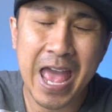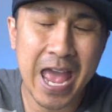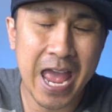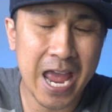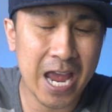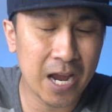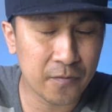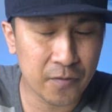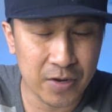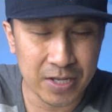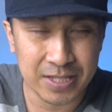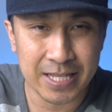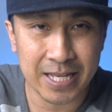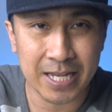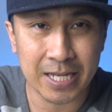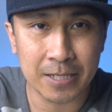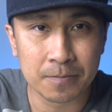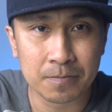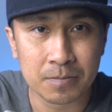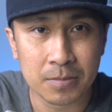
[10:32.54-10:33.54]

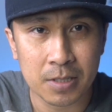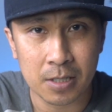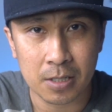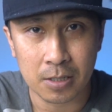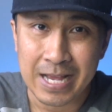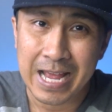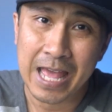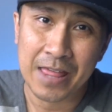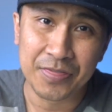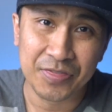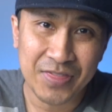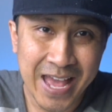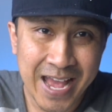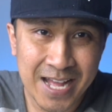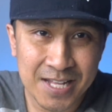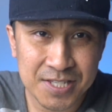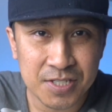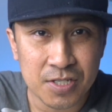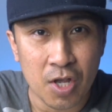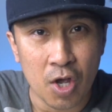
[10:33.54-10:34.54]
everything. And
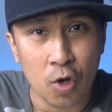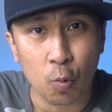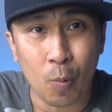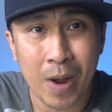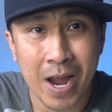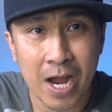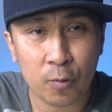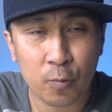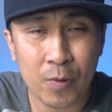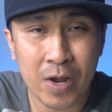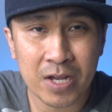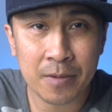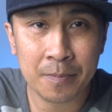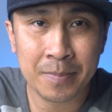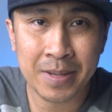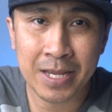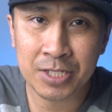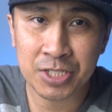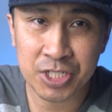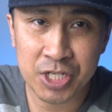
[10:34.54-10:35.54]
that's why I
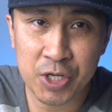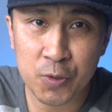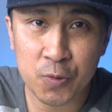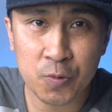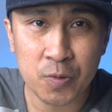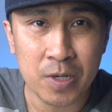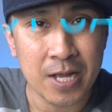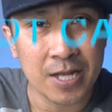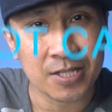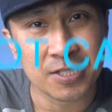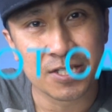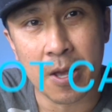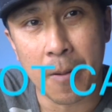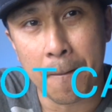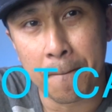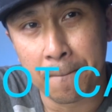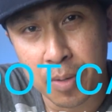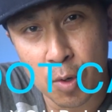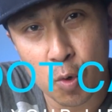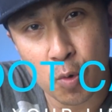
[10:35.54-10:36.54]
recommend you to
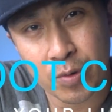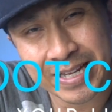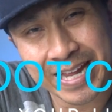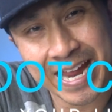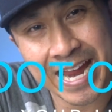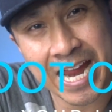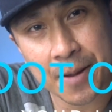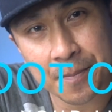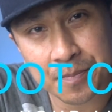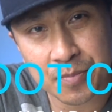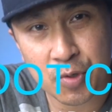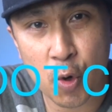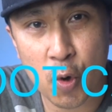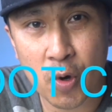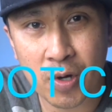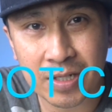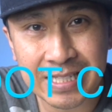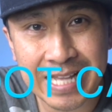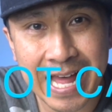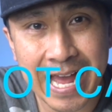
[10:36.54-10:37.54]
boot camp
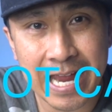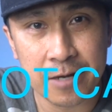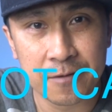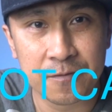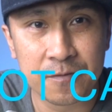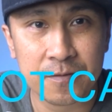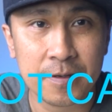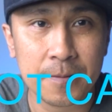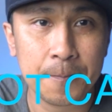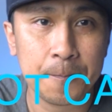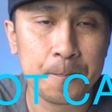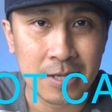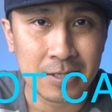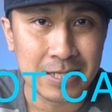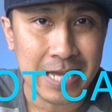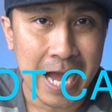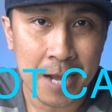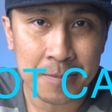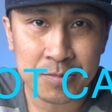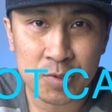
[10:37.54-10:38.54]
your life.
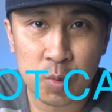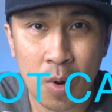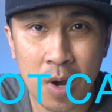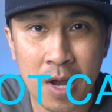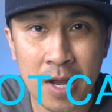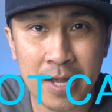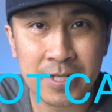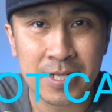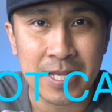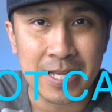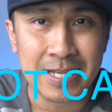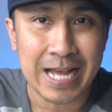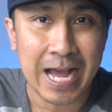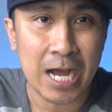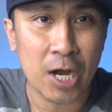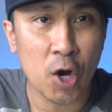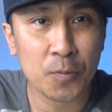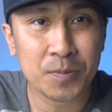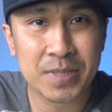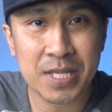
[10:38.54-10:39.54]
I'm Twan. I
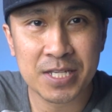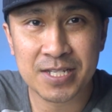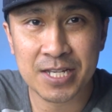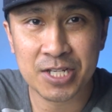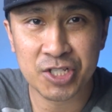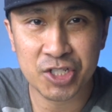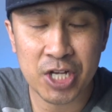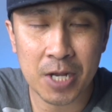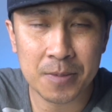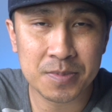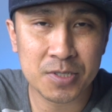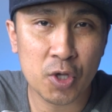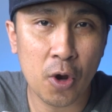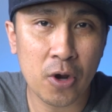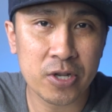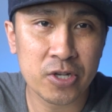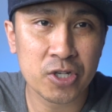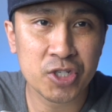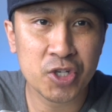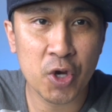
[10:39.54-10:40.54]
hope this can
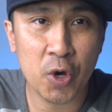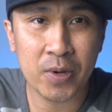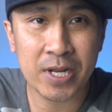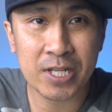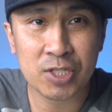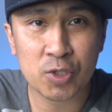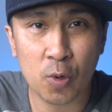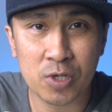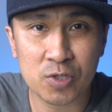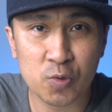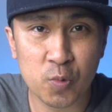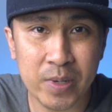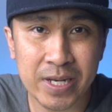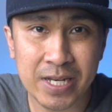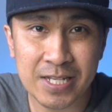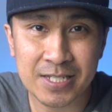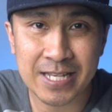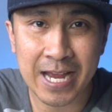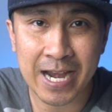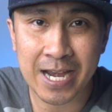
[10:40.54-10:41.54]
jumpstart your journey towards
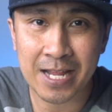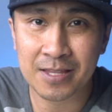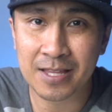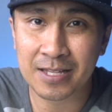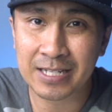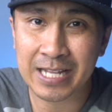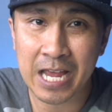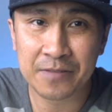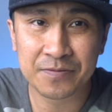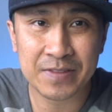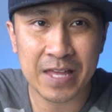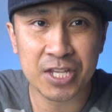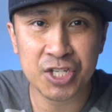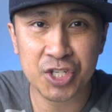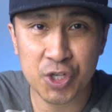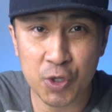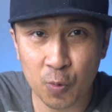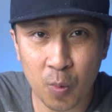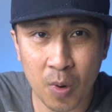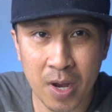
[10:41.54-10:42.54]
redesigning the life that
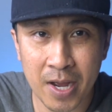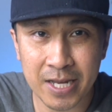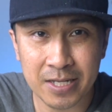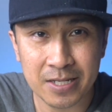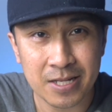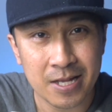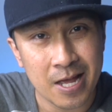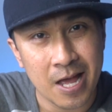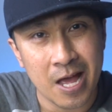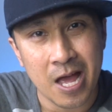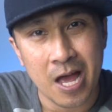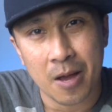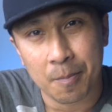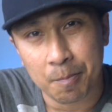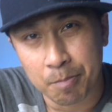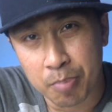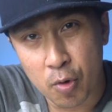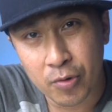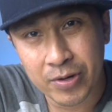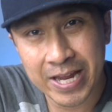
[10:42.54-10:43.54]
you want.
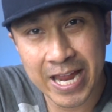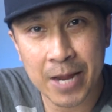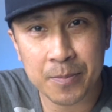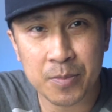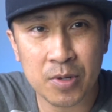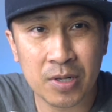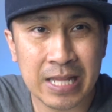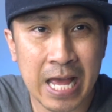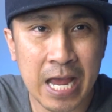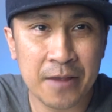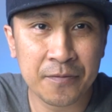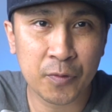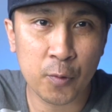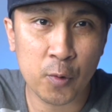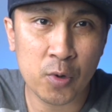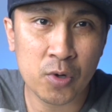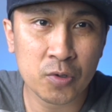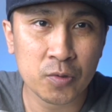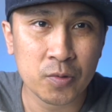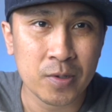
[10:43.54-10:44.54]
Boot camp your life
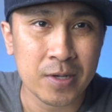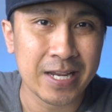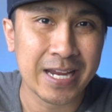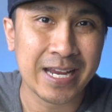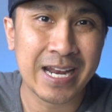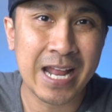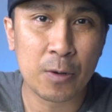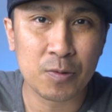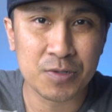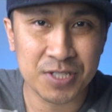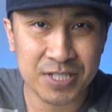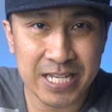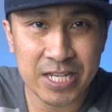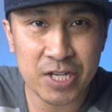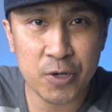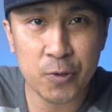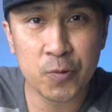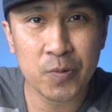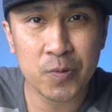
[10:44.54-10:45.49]
through, and I will see you